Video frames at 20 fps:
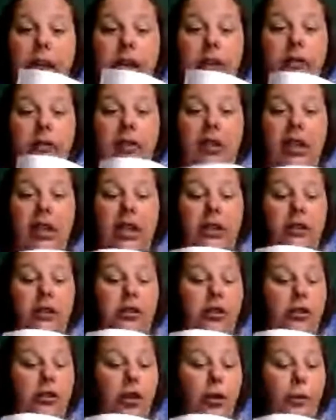everything.
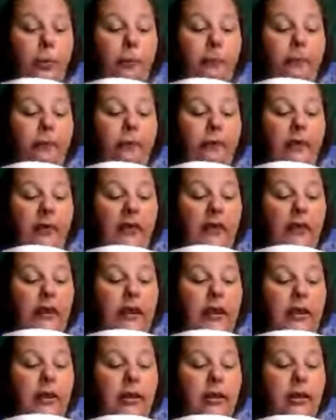So,
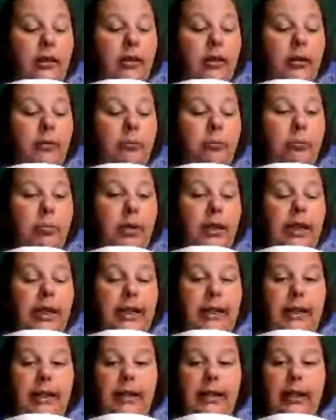
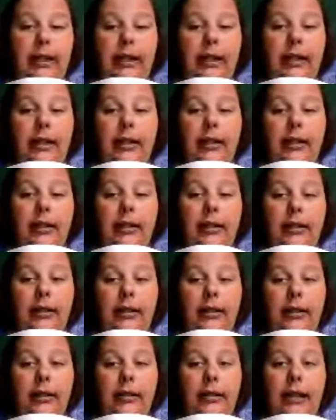but
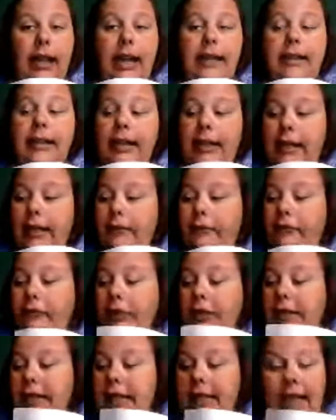that's it
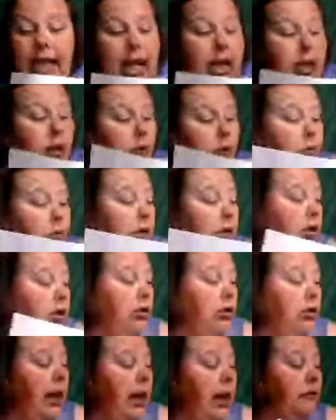for today on the
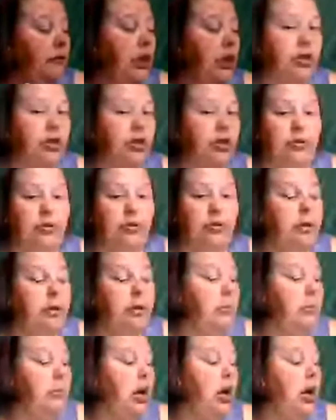crafting
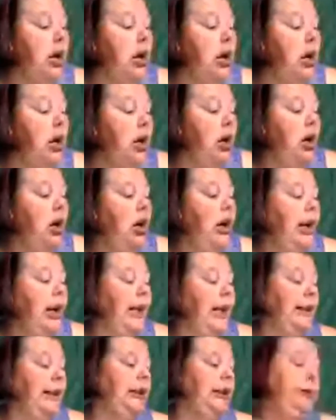stream.
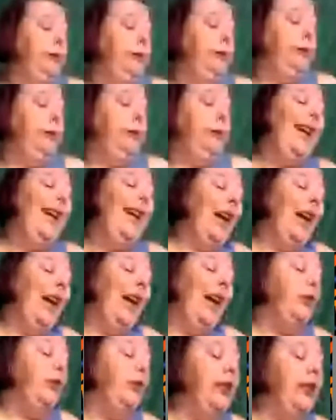Yeah, I
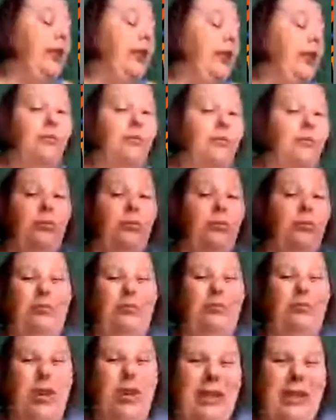know this
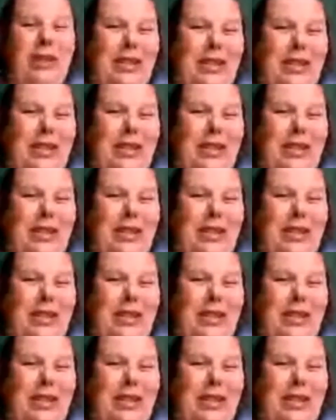isn't one of my